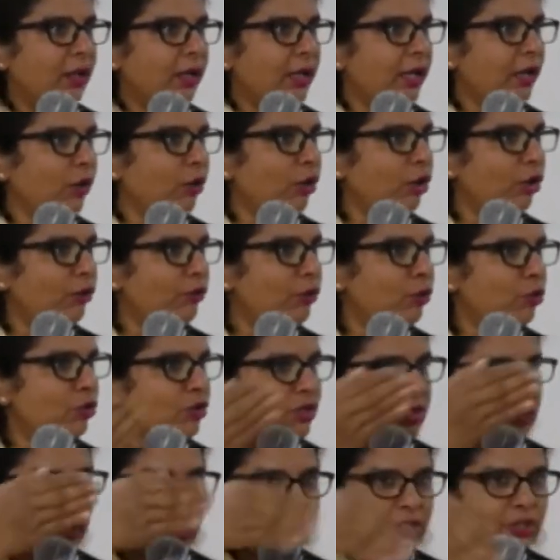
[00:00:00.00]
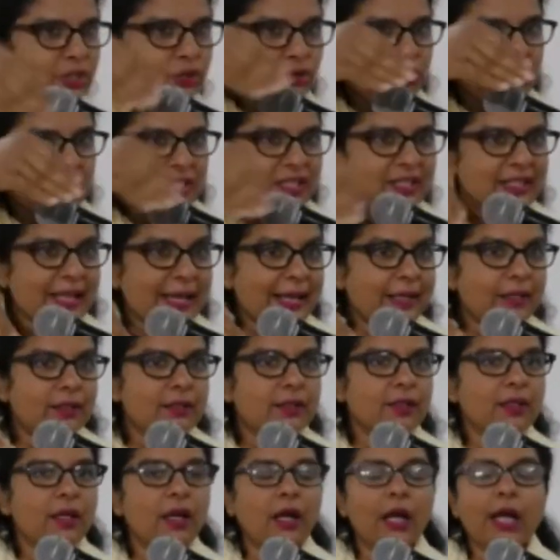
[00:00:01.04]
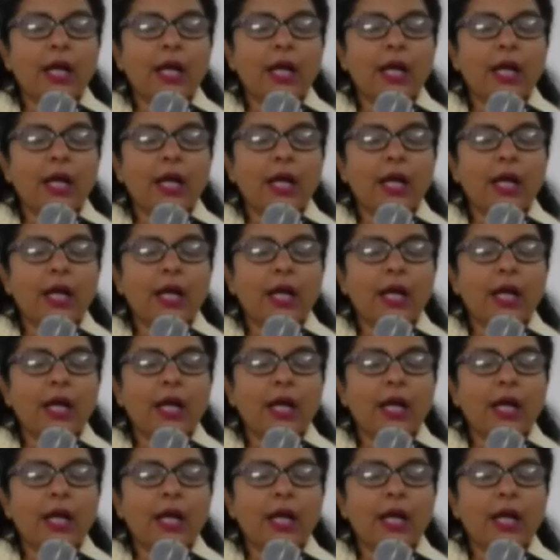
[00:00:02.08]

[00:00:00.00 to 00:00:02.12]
and all of those things to dissect